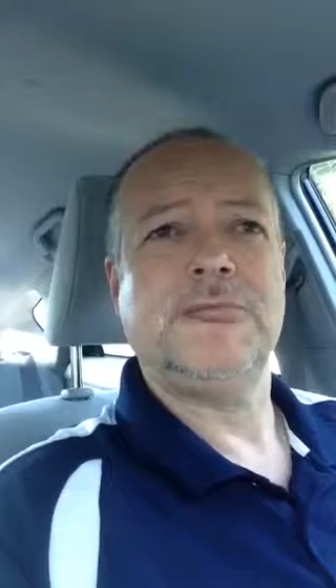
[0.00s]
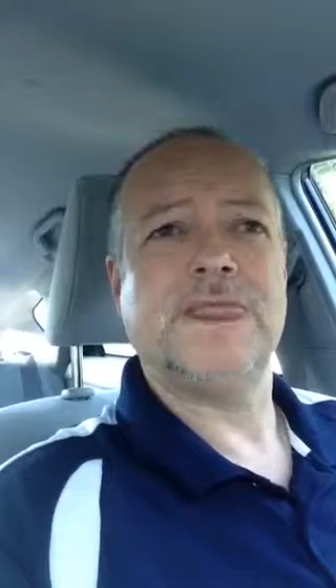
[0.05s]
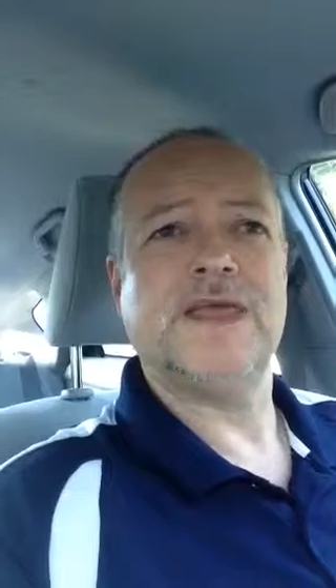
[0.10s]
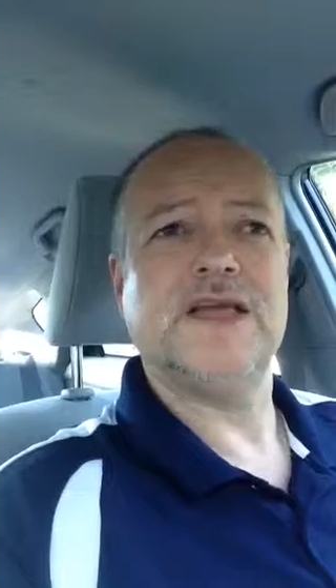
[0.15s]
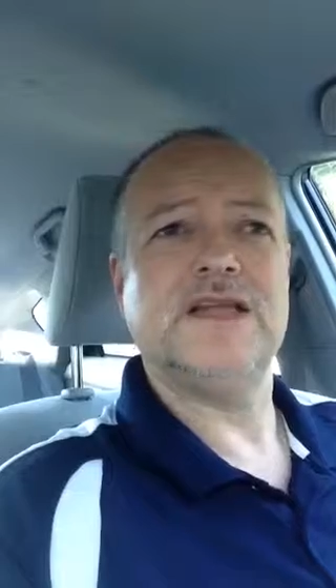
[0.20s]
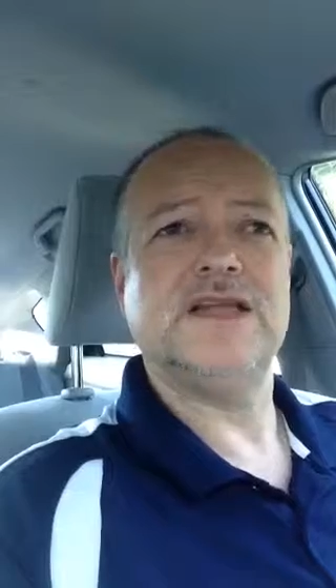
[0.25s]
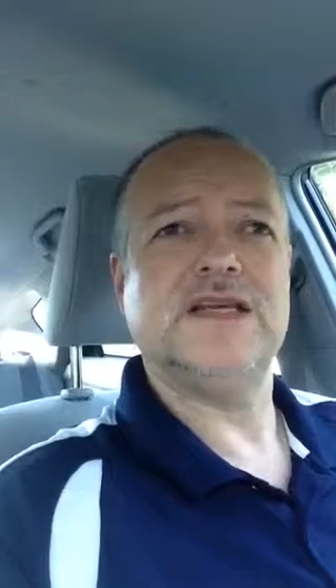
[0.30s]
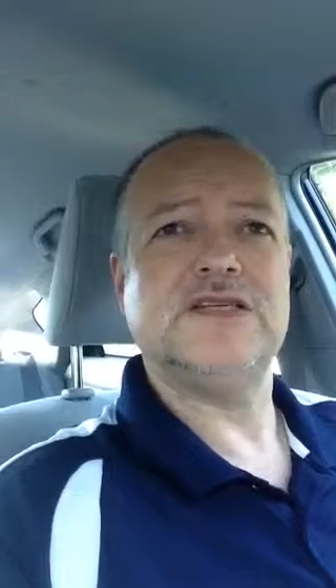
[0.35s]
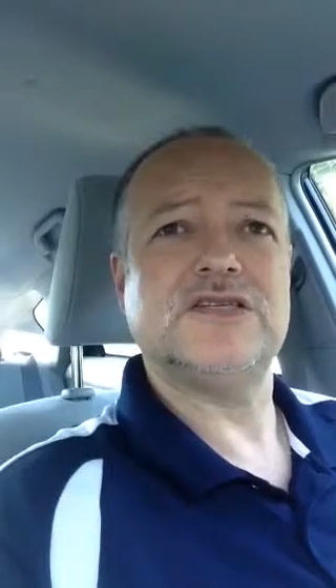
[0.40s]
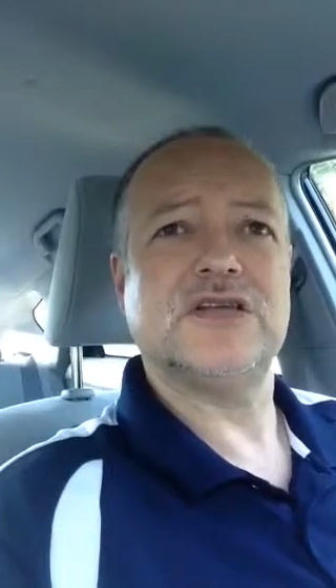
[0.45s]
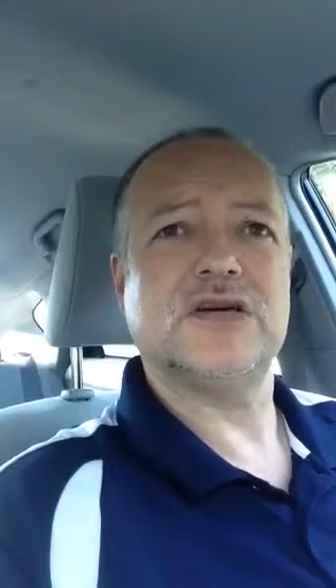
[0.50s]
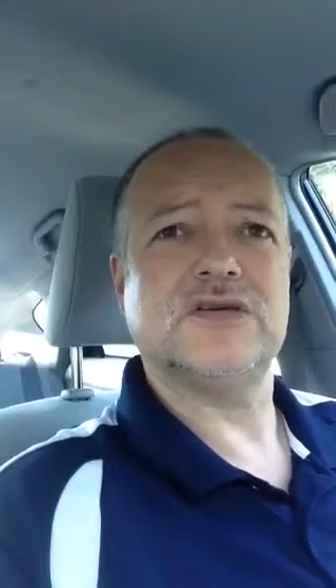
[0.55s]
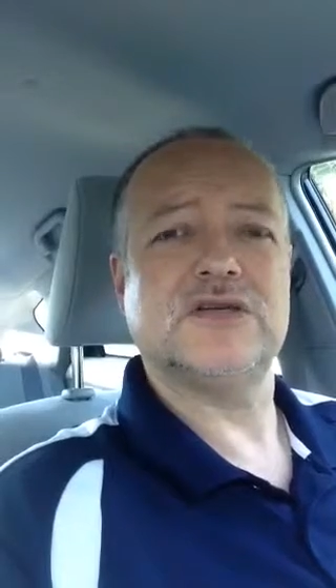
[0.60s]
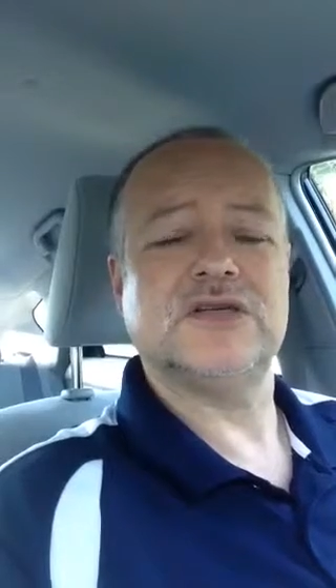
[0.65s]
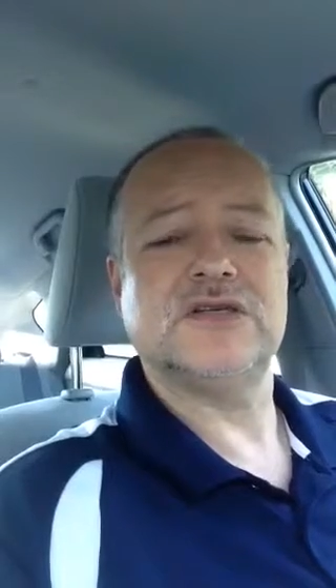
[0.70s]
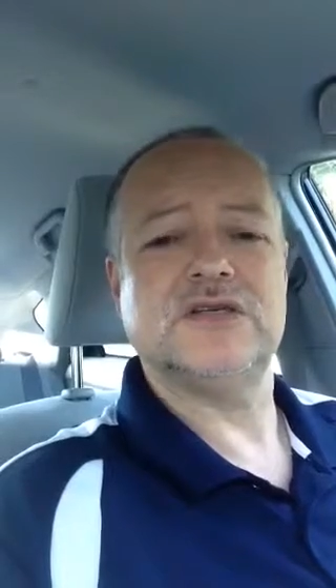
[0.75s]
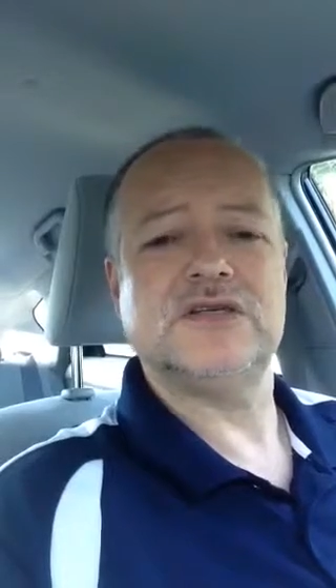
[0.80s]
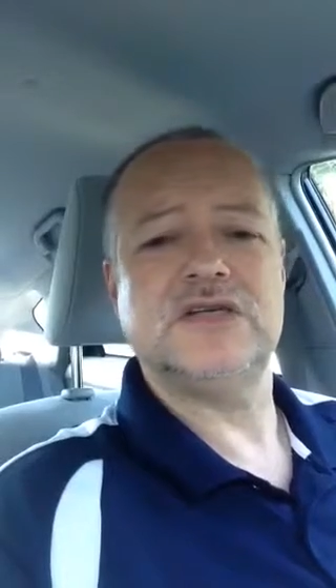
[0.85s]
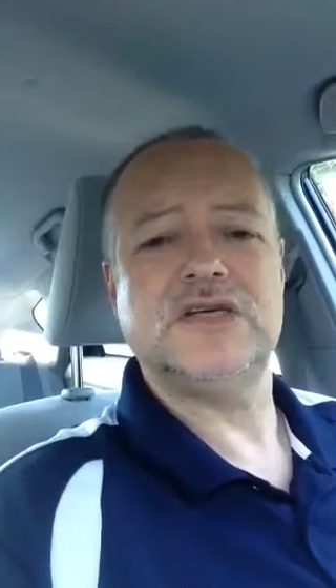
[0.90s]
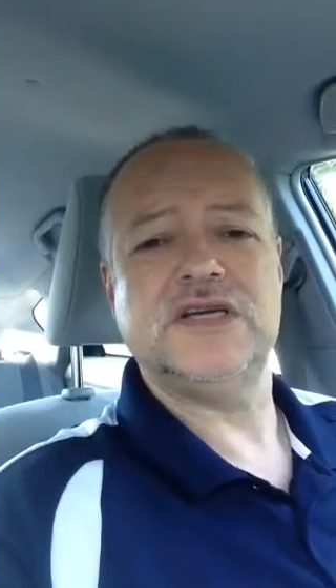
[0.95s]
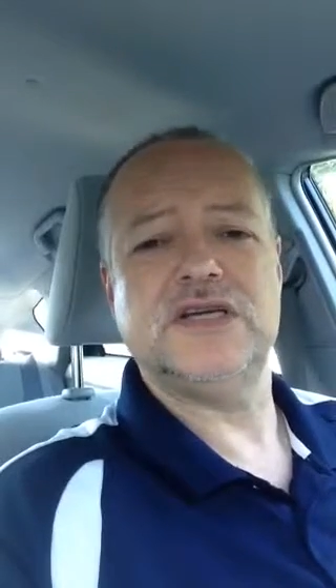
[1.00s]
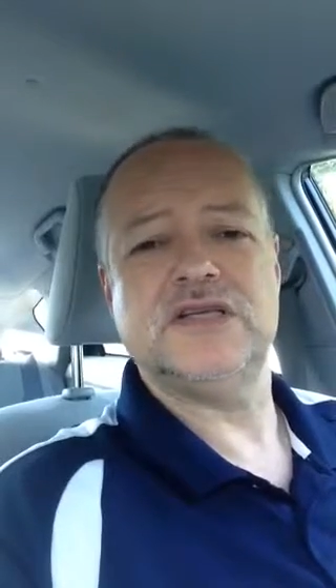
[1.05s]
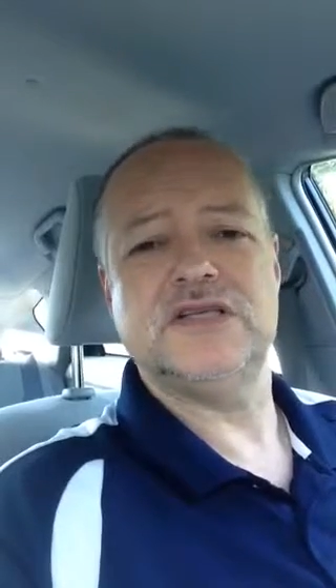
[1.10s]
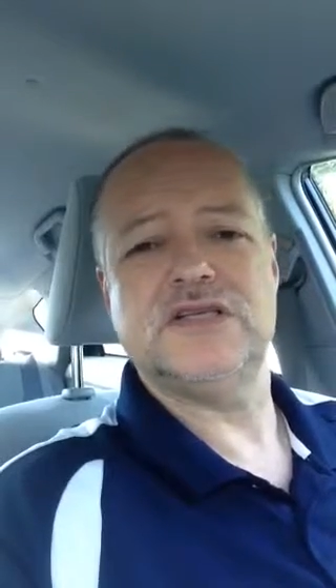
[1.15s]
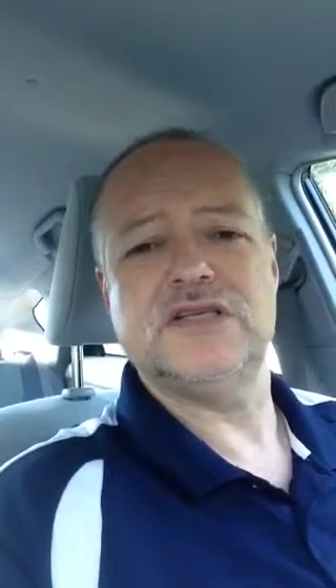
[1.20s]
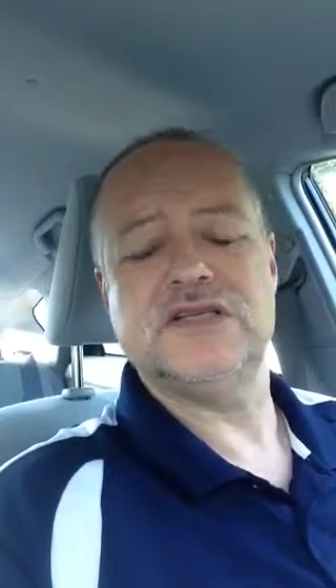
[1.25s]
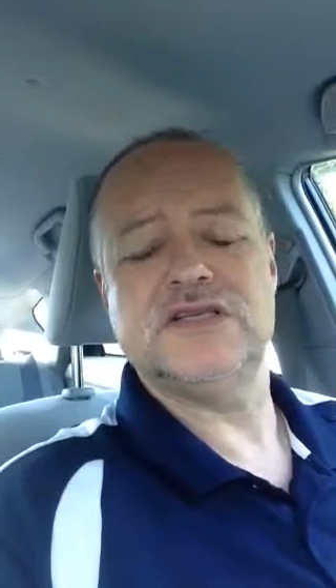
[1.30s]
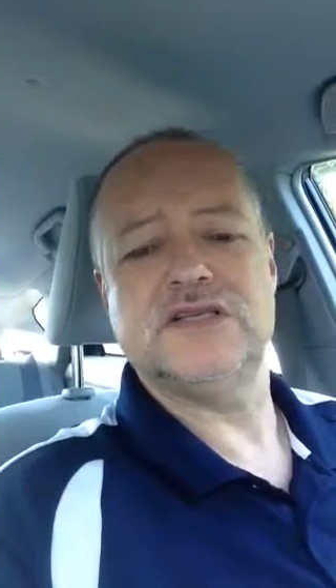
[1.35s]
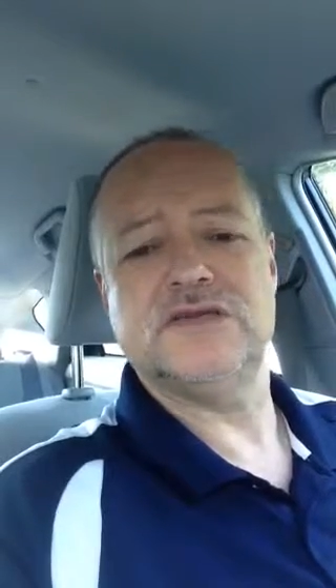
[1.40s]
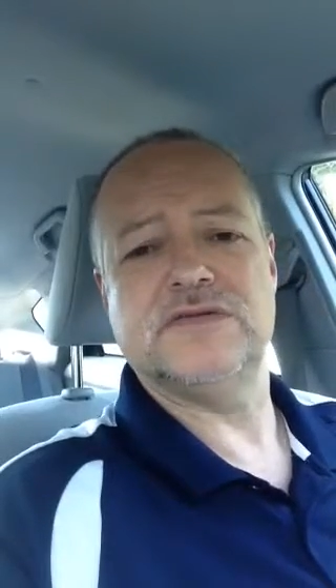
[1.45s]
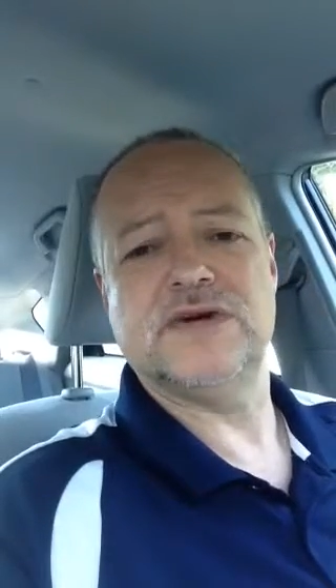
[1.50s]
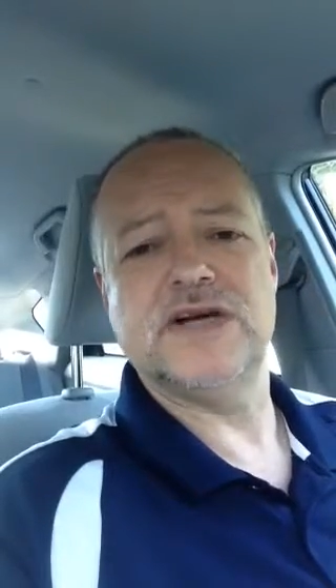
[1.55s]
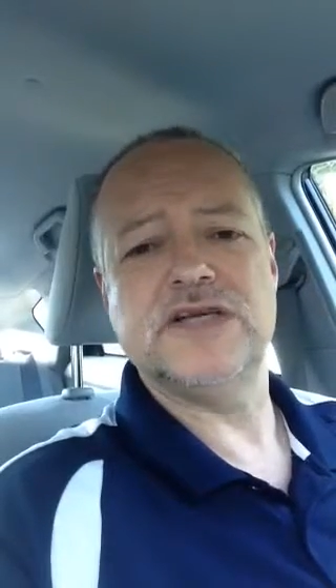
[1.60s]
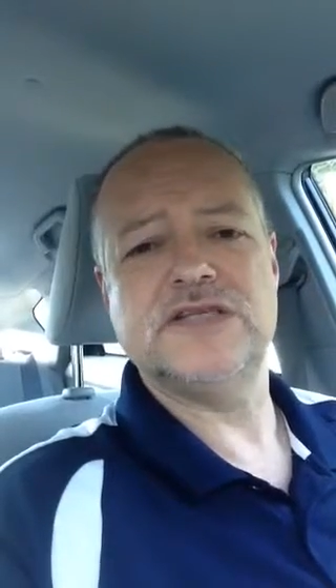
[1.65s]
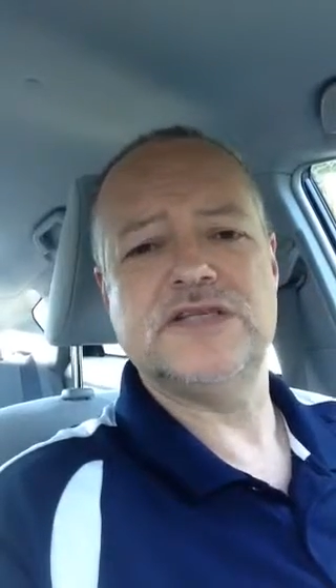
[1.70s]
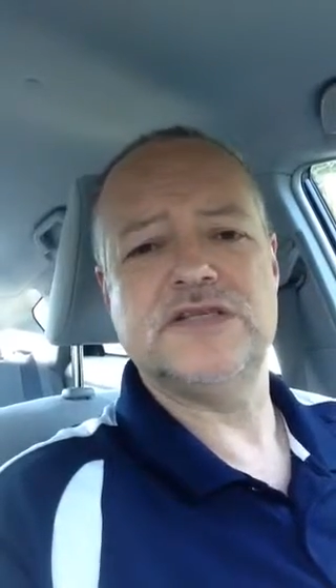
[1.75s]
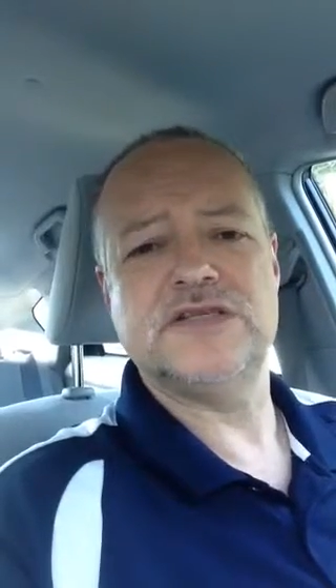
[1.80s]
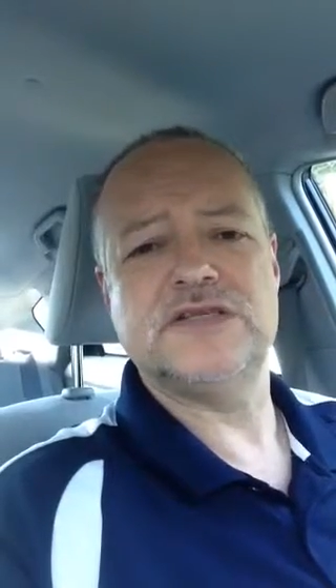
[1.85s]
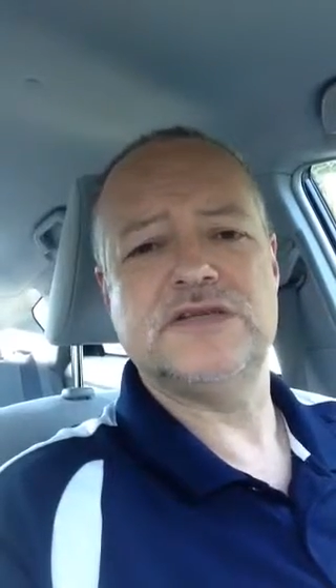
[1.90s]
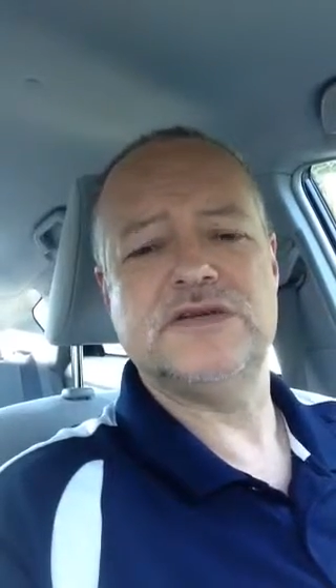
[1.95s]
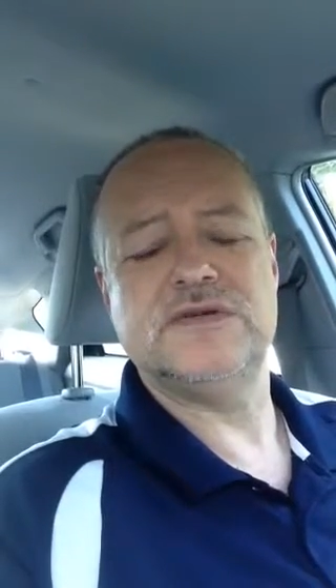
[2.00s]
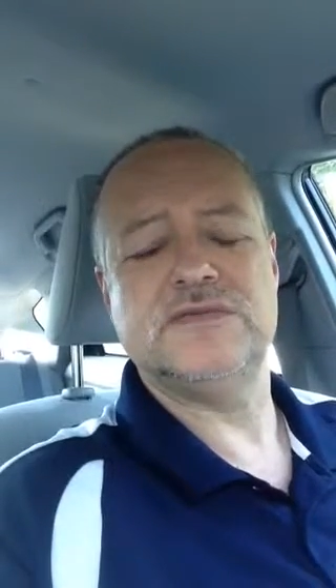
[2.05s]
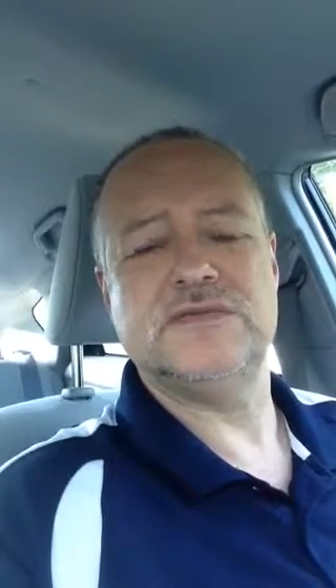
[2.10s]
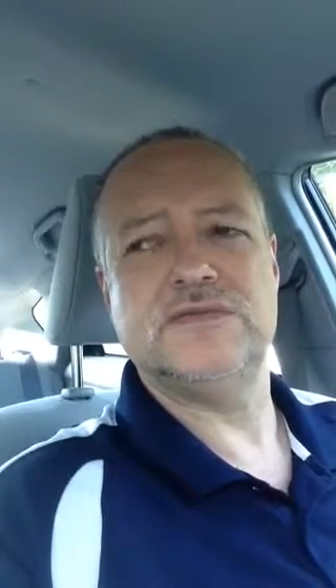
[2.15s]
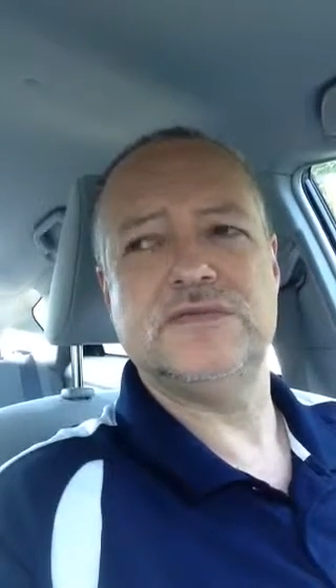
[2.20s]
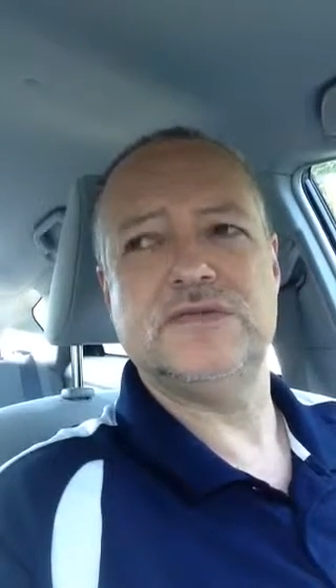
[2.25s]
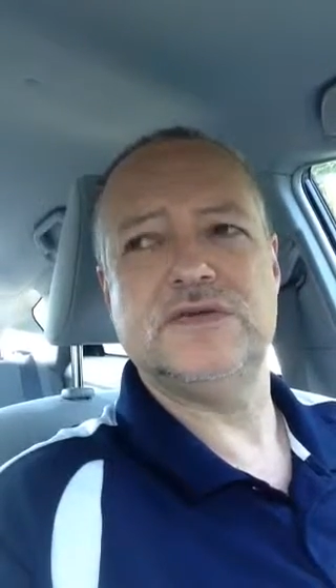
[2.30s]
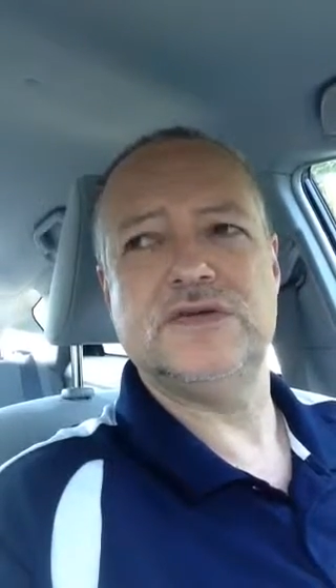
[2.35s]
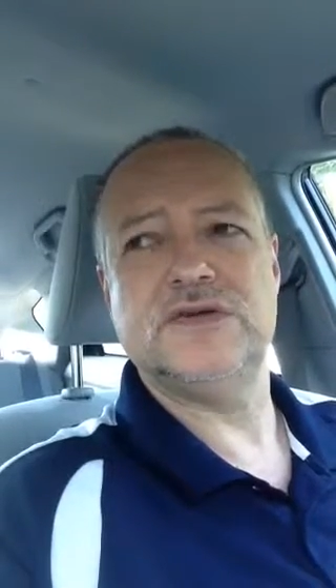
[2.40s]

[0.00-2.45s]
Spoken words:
Then they start to get these devices and